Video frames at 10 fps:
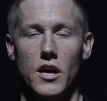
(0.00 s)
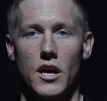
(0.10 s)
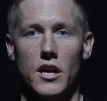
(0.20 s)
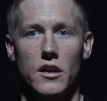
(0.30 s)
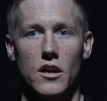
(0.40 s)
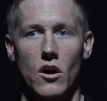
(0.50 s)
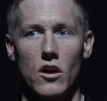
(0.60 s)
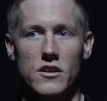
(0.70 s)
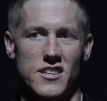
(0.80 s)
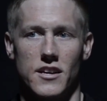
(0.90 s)
And
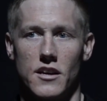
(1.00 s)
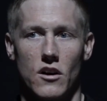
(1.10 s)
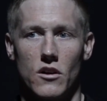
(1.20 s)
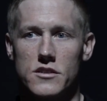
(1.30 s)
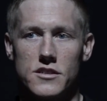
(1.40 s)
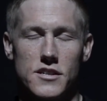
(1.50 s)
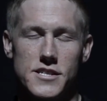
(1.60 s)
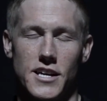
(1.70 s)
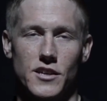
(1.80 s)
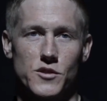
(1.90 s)
all it take, all it's gonna
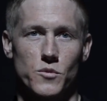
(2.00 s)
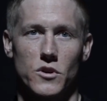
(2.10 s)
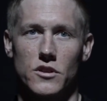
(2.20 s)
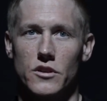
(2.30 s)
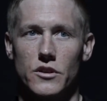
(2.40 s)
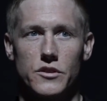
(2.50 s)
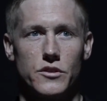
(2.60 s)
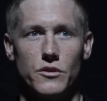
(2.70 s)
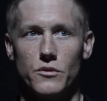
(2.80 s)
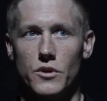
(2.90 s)
take is one or
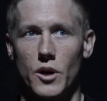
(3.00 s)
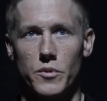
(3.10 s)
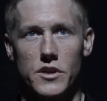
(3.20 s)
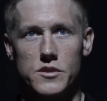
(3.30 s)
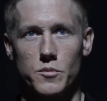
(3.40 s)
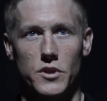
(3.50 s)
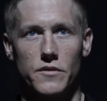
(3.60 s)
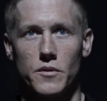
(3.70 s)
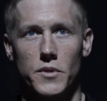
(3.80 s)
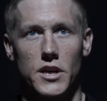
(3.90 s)
two companies to
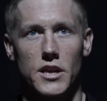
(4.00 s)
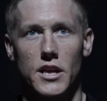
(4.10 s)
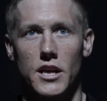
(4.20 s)
believe in me